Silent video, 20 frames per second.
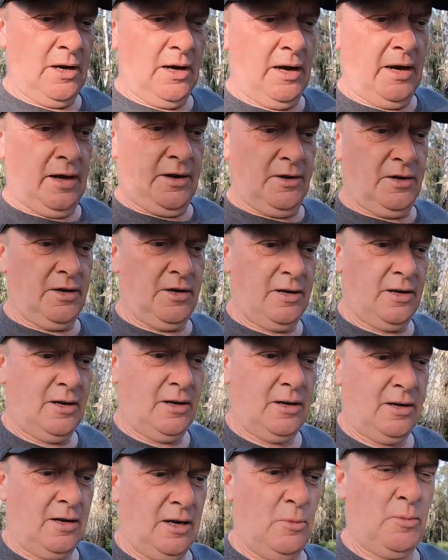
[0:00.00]
and
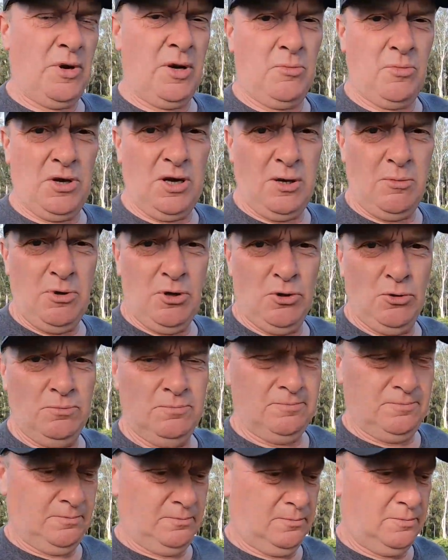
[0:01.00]
I picked baby up,
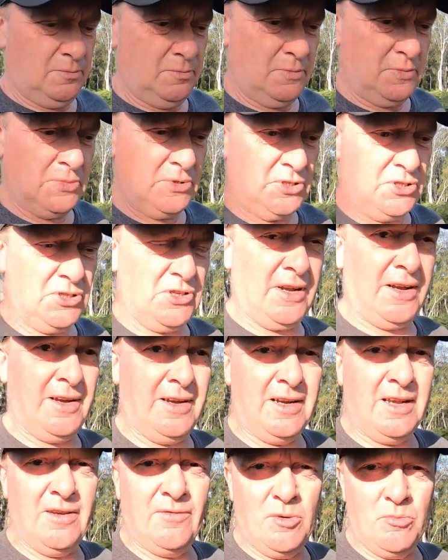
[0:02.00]

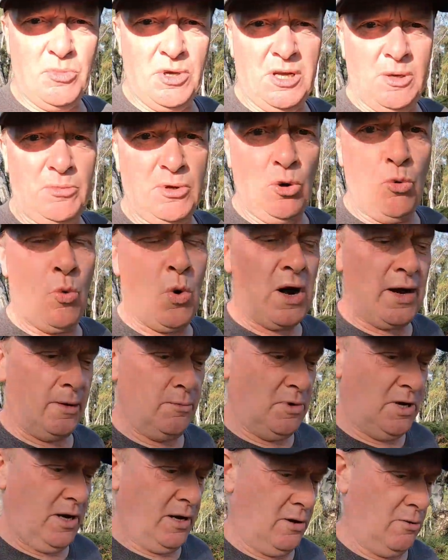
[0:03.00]
started giving baby a
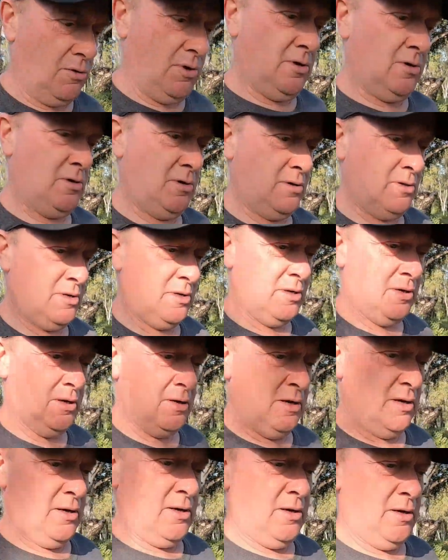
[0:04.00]
wipe down,
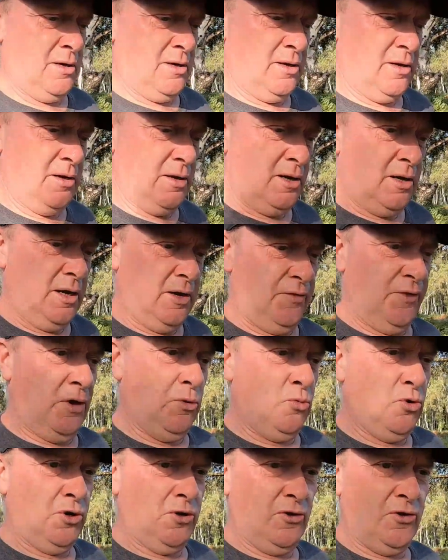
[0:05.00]
and
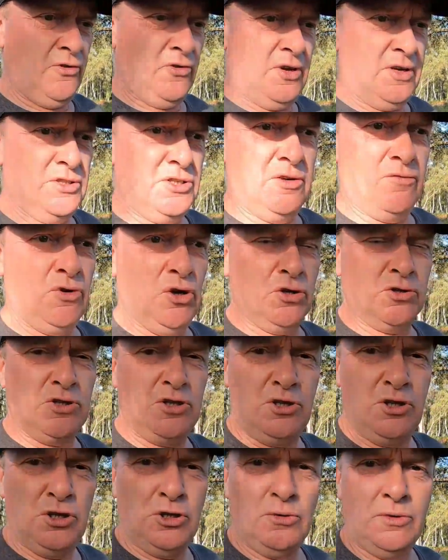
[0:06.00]
then one of the things you've got
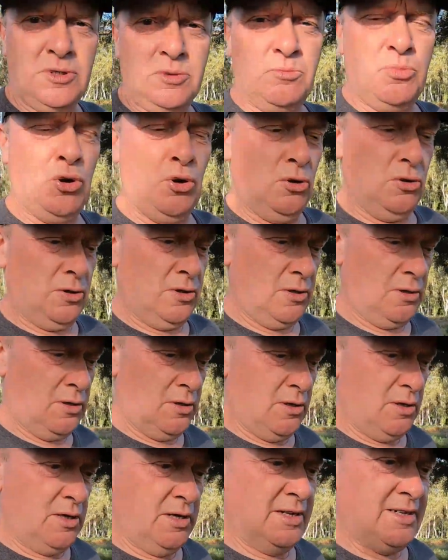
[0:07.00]
to do is put
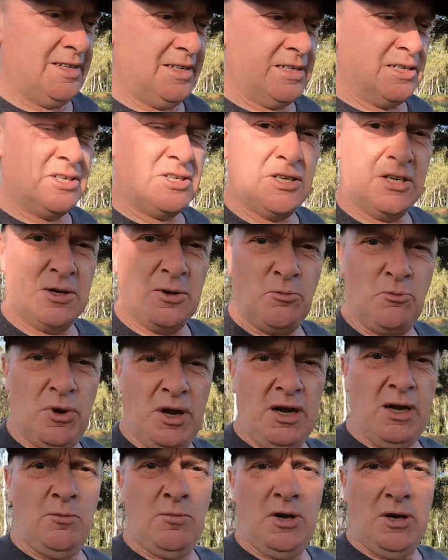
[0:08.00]

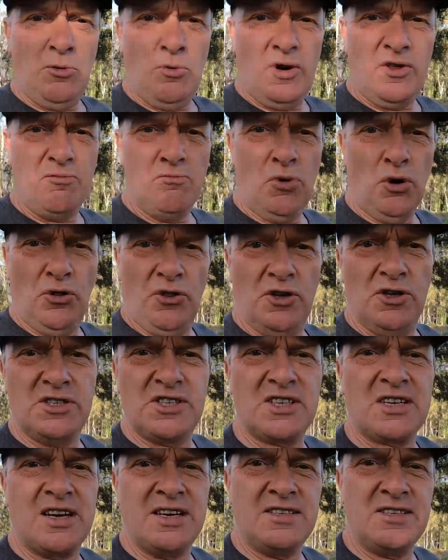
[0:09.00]
baby with mother
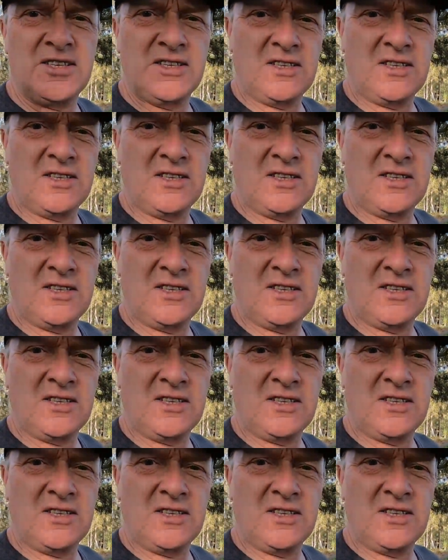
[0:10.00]
skin